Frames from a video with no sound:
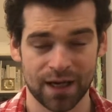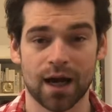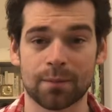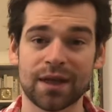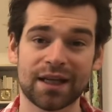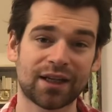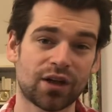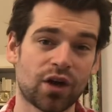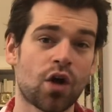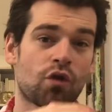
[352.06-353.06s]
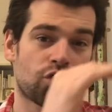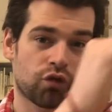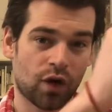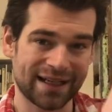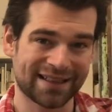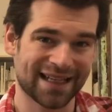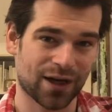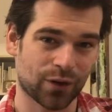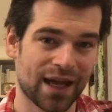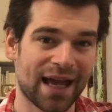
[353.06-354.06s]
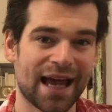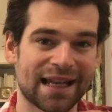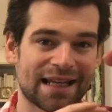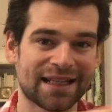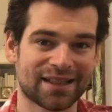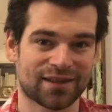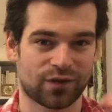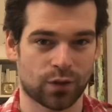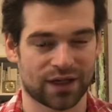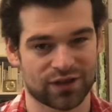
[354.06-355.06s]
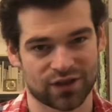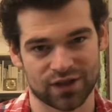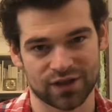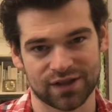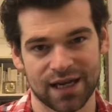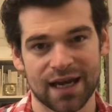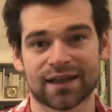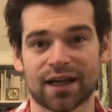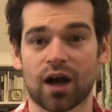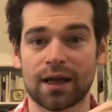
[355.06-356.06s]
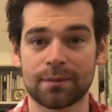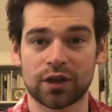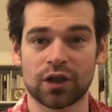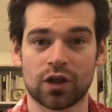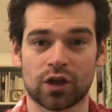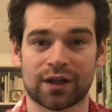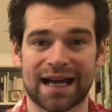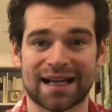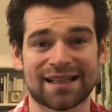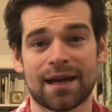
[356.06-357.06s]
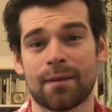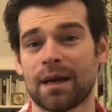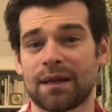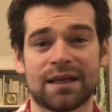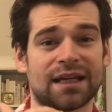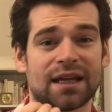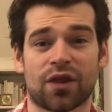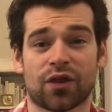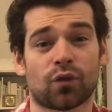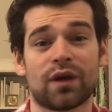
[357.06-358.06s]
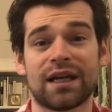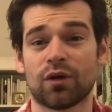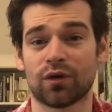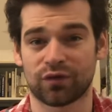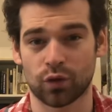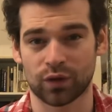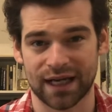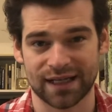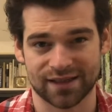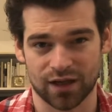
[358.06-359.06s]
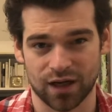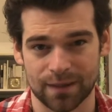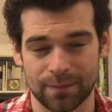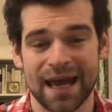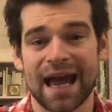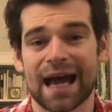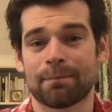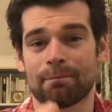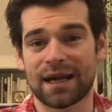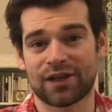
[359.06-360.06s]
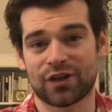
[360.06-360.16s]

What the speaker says: I'm then going to write down a list of questions that I'm going to look at maybe in 3 or 4 days' time and make